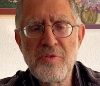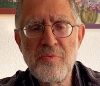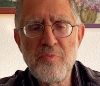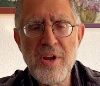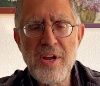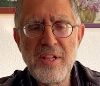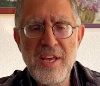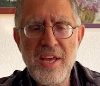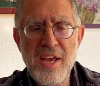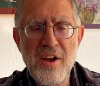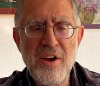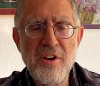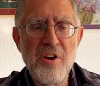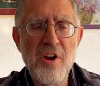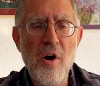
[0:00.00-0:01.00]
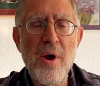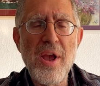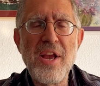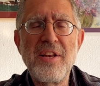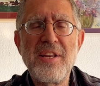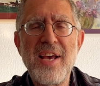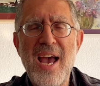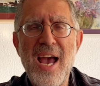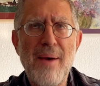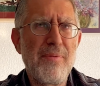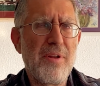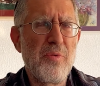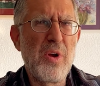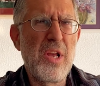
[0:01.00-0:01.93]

really going to happen.